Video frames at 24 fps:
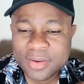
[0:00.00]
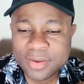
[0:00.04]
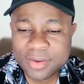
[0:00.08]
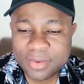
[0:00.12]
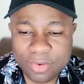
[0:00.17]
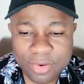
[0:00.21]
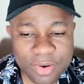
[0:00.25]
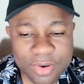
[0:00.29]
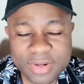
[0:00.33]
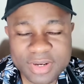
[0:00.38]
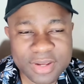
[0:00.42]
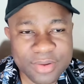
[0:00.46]

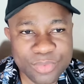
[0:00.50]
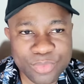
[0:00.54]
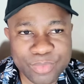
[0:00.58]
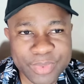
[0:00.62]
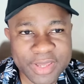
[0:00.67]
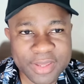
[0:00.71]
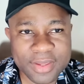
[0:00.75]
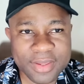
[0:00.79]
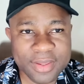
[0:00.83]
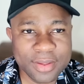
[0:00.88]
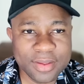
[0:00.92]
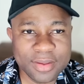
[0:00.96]
or they will
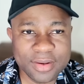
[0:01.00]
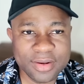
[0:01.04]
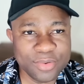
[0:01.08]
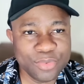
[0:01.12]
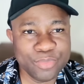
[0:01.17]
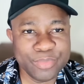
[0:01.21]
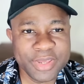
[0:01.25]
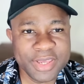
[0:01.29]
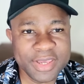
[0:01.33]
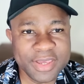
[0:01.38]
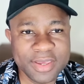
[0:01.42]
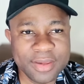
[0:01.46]

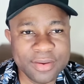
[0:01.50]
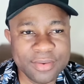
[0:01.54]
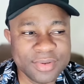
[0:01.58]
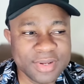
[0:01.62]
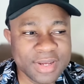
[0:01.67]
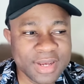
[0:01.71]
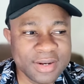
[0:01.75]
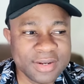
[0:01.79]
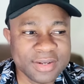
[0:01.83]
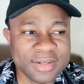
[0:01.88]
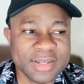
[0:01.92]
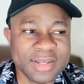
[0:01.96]
be killed.
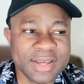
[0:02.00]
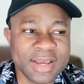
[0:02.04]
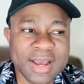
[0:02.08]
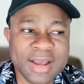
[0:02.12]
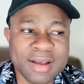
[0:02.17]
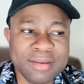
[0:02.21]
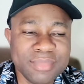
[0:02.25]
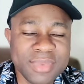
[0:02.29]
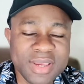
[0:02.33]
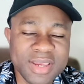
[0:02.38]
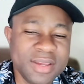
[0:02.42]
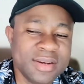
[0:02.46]
And the
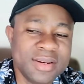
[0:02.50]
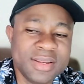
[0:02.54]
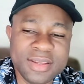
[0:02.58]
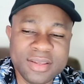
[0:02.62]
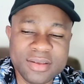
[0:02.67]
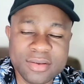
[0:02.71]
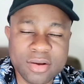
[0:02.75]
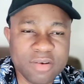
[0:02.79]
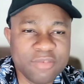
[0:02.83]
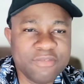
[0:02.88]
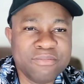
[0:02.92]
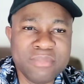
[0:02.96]
army, the
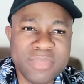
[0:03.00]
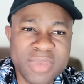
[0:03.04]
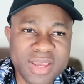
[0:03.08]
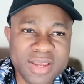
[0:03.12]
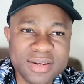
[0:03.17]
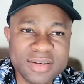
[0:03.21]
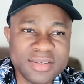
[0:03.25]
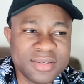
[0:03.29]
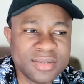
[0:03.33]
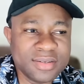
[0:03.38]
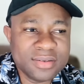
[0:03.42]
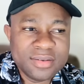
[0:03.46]

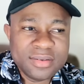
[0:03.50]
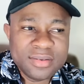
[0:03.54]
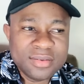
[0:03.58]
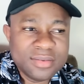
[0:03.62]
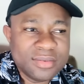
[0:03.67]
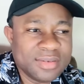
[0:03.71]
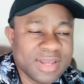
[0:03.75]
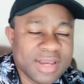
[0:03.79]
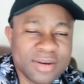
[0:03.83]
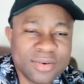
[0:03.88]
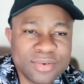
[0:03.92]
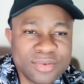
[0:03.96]
government,
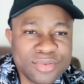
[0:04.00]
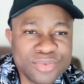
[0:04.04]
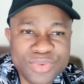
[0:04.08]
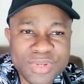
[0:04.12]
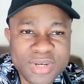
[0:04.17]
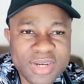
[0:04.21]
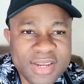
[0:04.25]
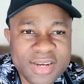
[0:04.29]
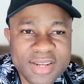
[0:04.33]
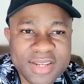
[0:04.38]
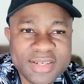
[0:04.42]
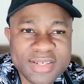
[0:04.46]
they are not
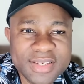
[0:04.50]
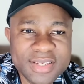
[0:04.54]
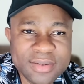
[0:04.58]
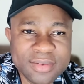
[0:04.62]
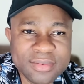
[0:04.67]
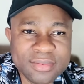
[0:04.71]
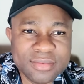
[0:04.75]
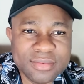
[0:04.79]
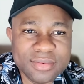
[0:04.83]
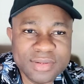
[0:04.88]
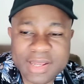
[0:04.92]
doing anything.